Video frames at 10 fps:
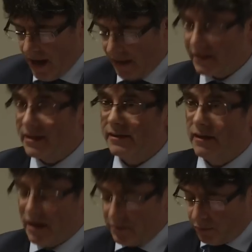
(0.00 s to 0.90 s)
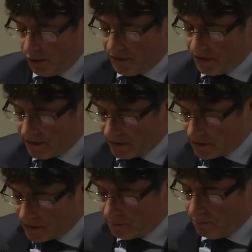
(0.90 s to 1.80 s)
and Catalan
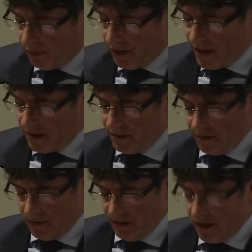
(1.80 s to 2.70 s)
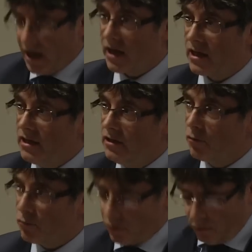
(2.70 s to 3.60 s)
politicians play a key
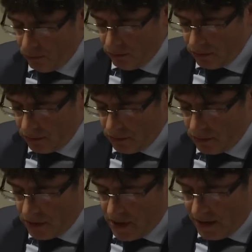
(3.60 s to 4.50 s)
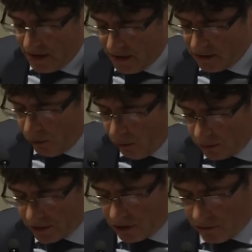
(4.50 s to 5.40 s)
role in
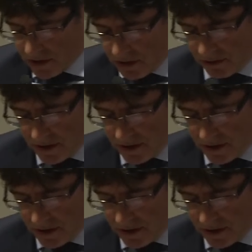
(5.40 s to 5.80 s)
all the crucial